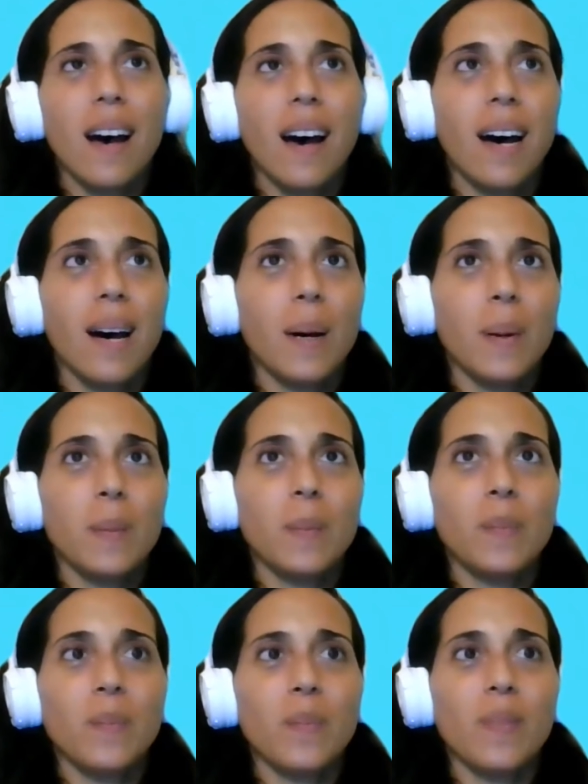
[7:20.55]

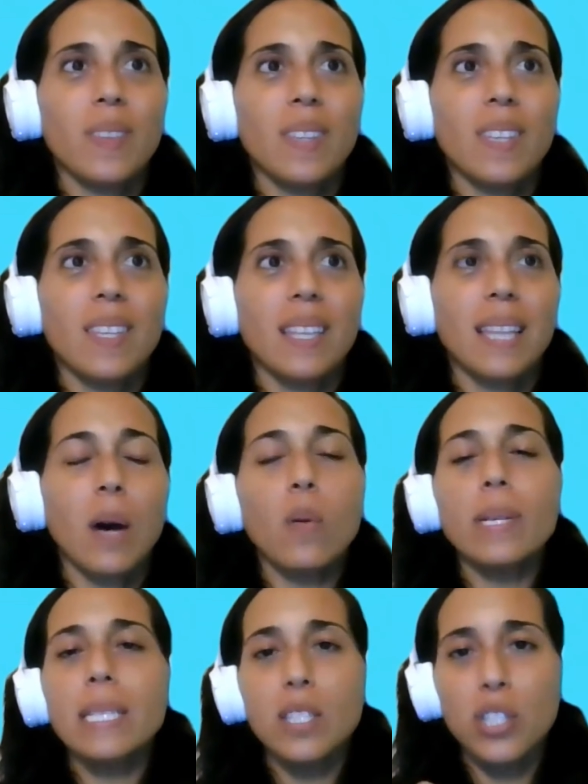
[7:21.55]
That
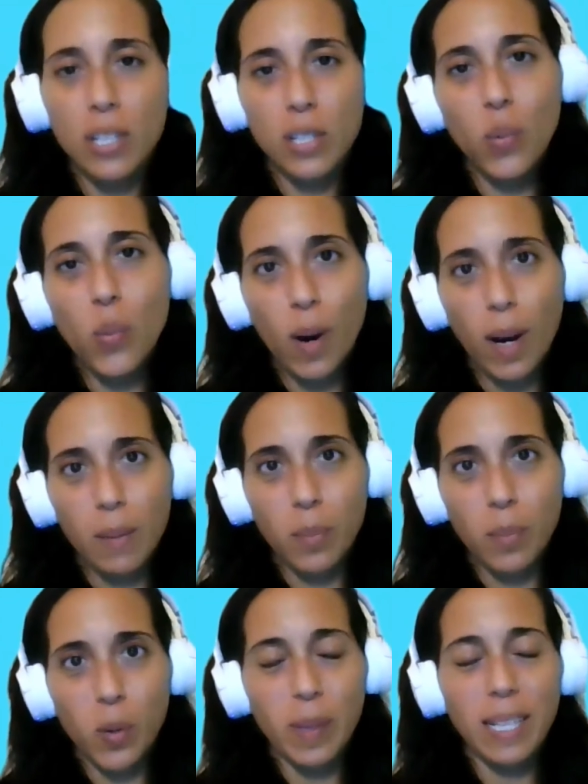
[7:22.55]
was just one
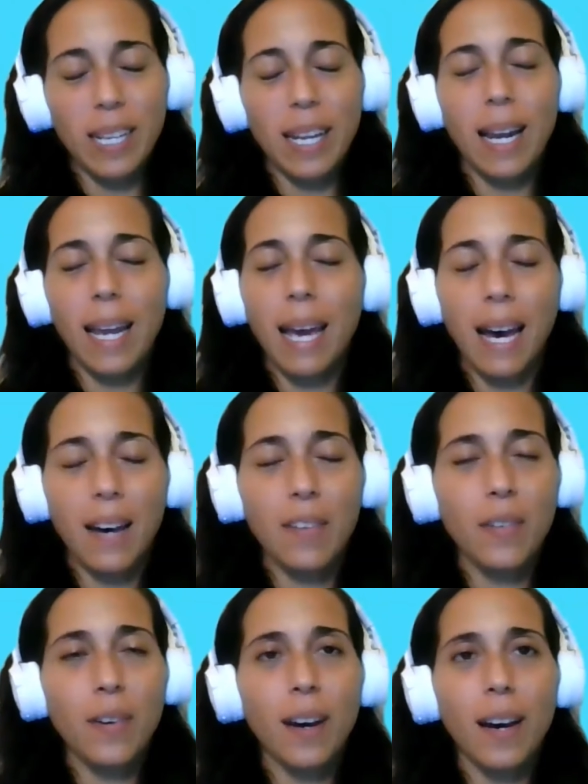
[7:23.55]
moment, and I
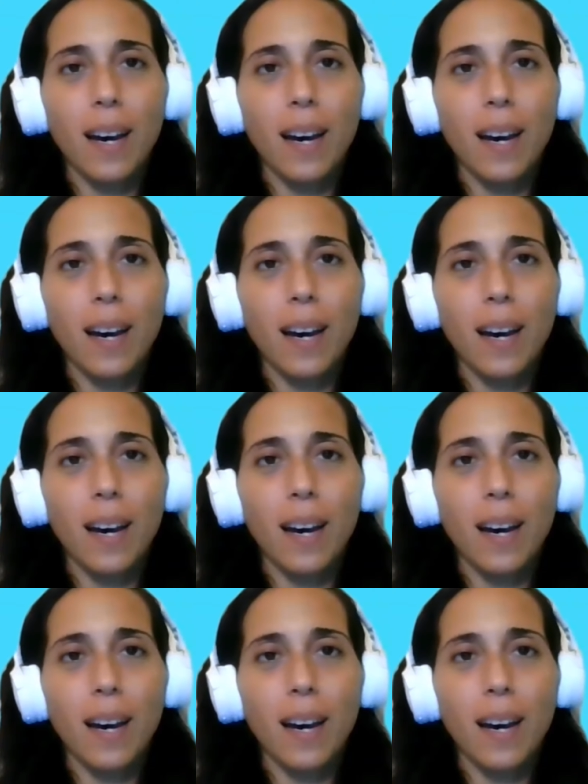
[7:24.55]
have